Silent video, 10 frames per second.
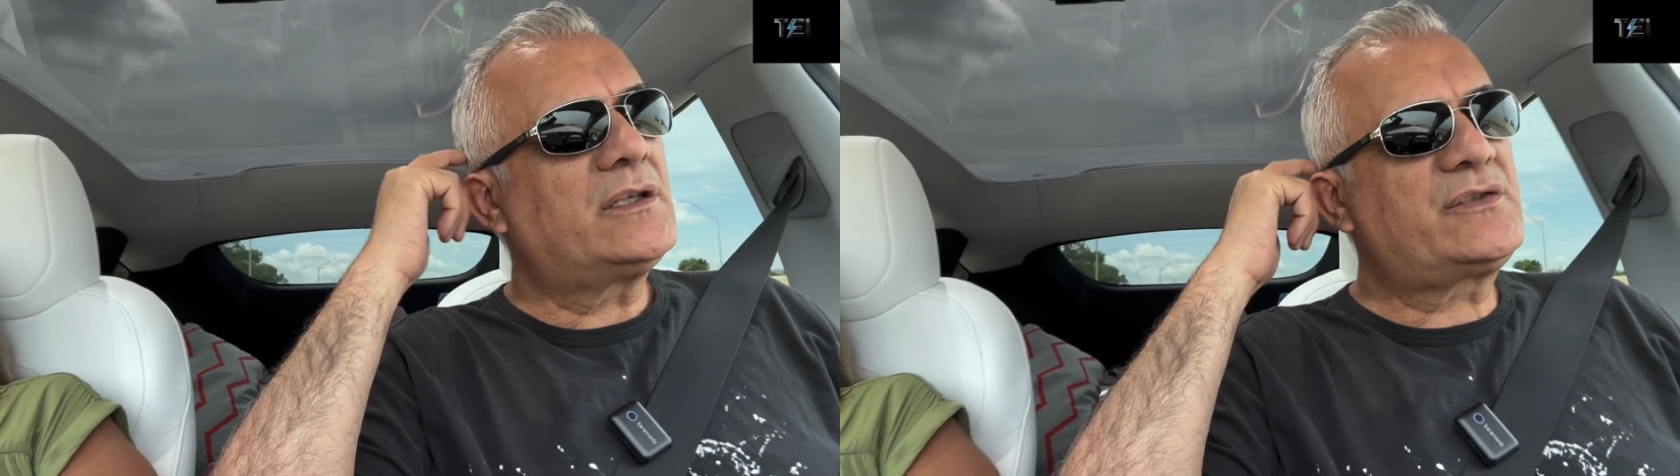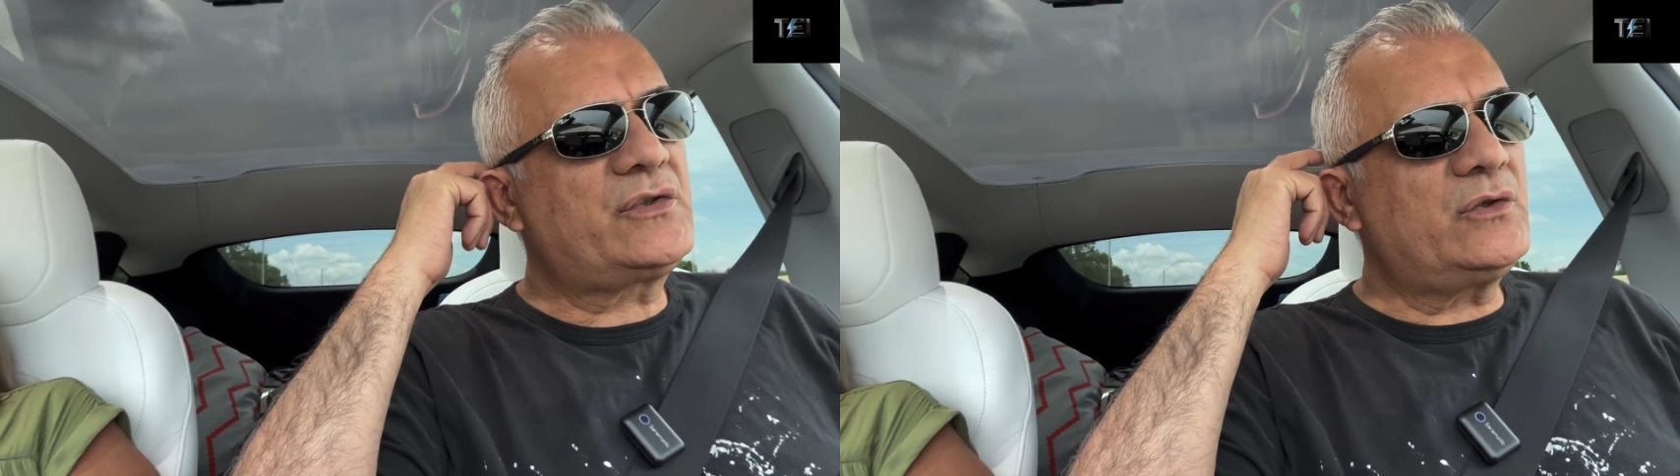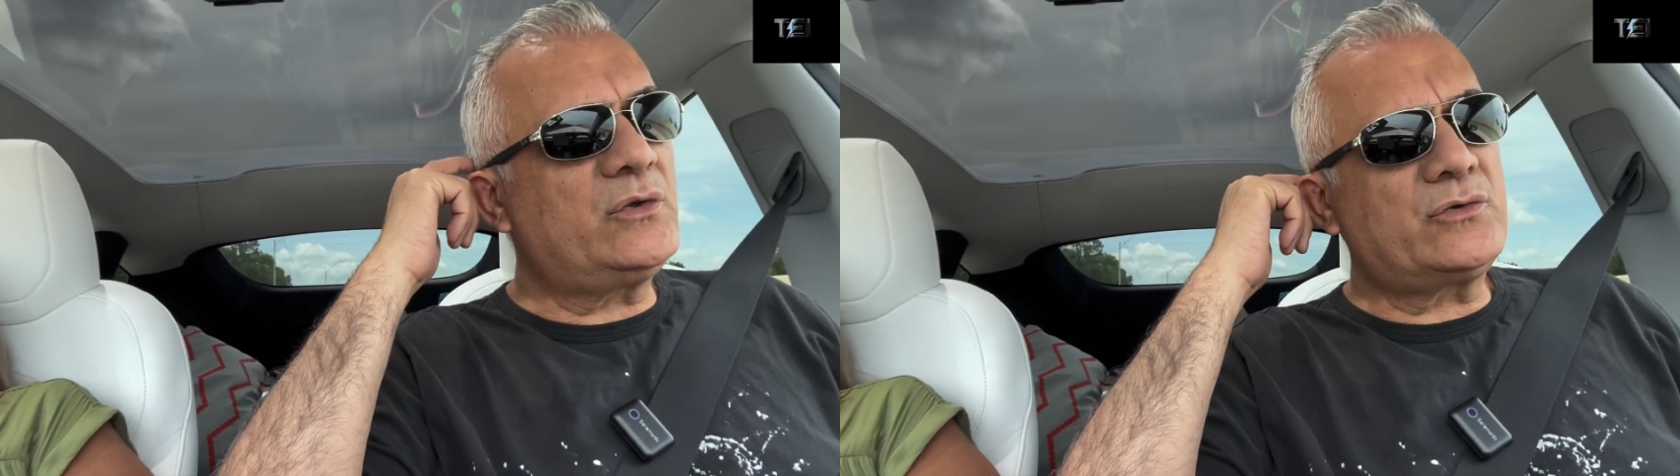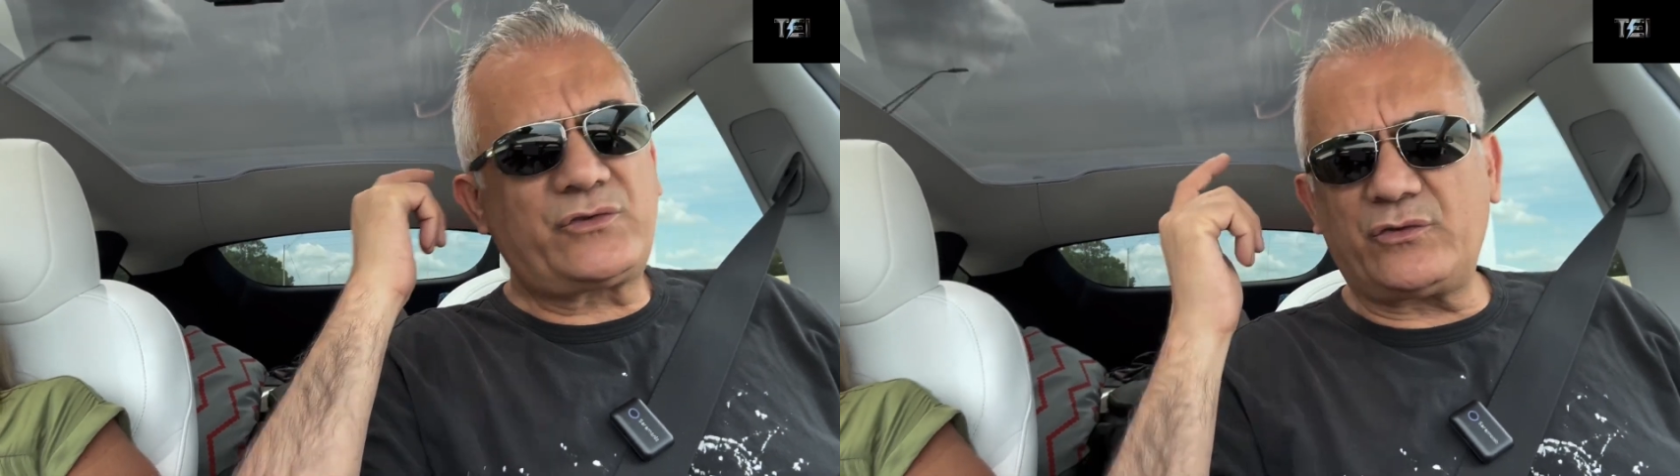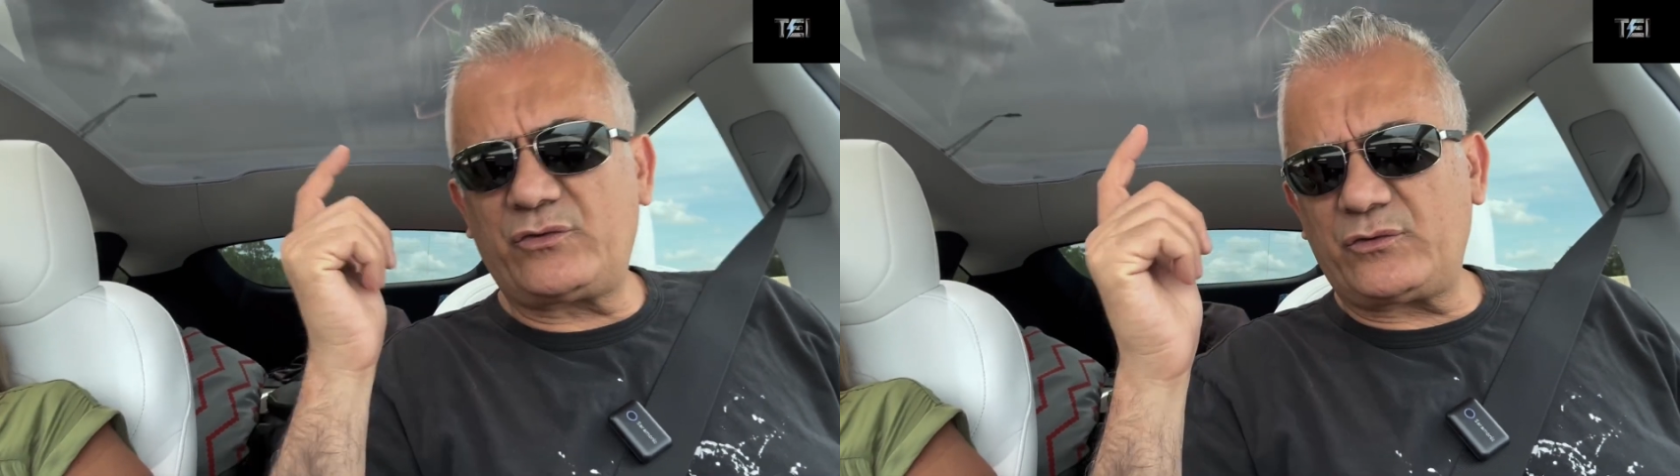
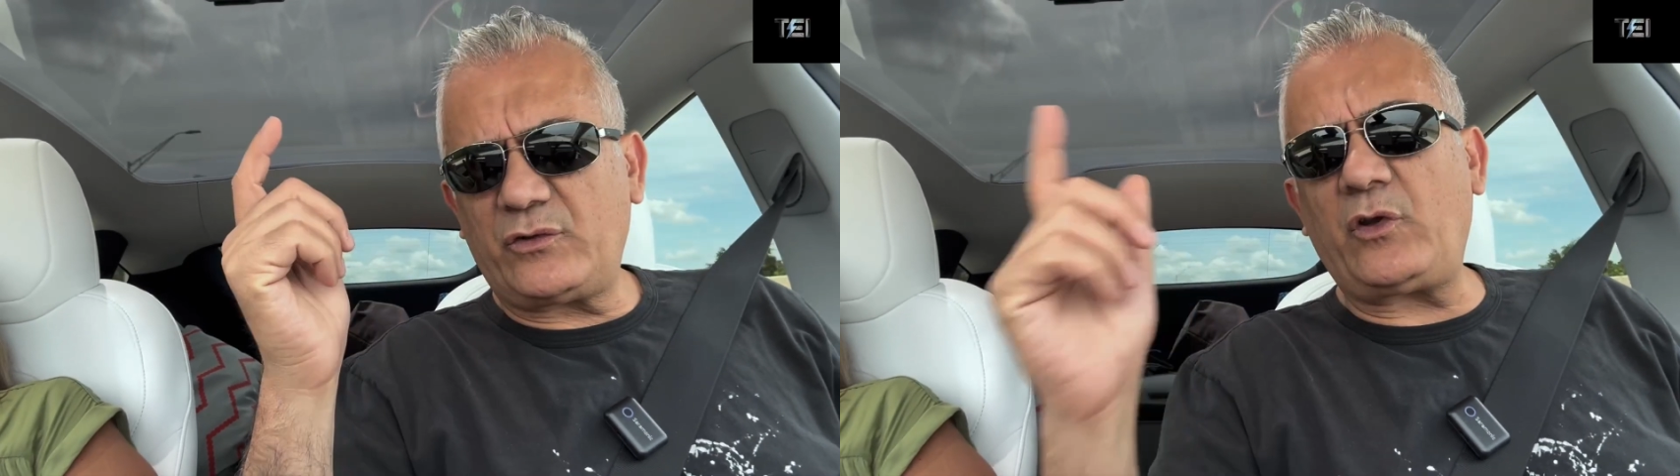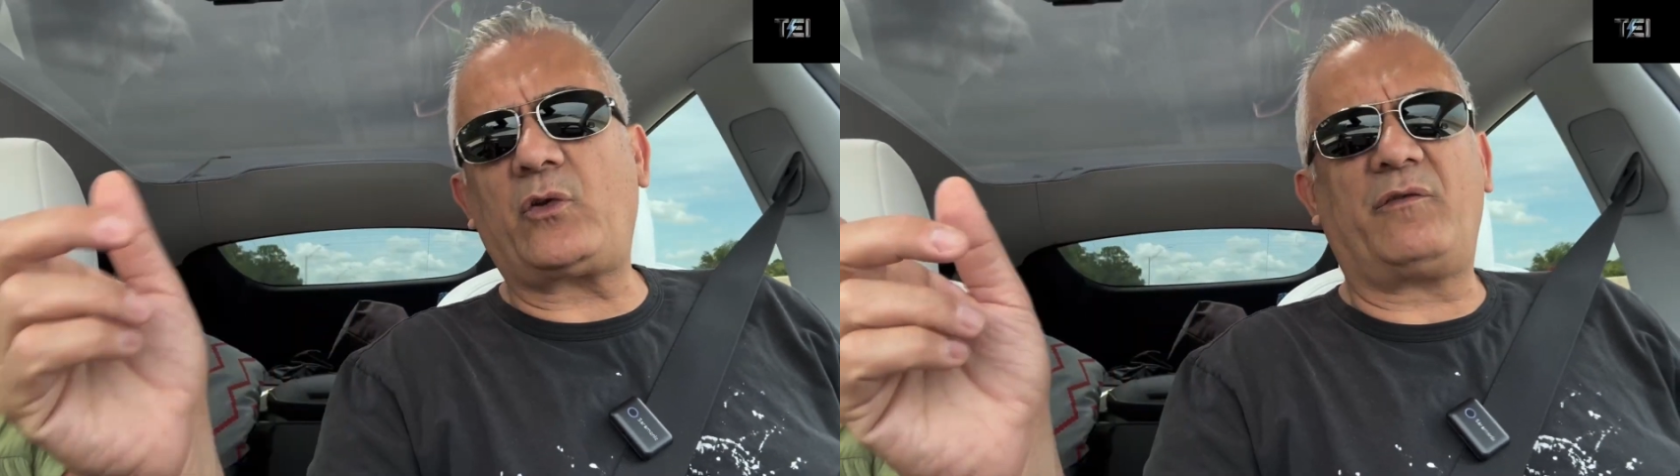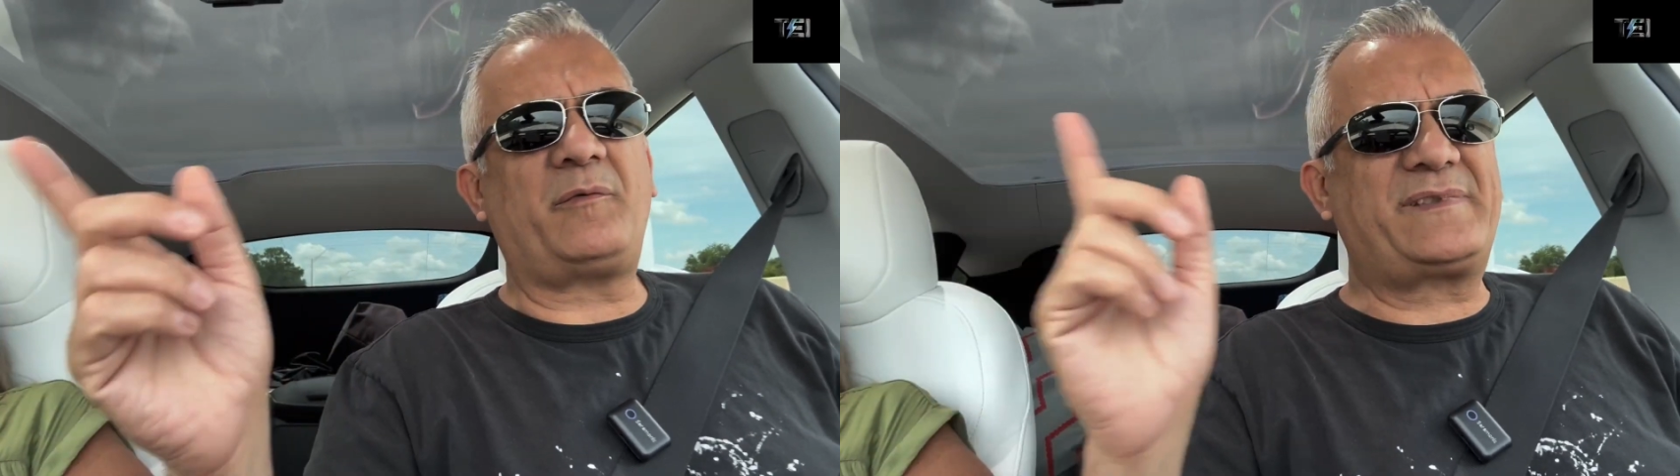from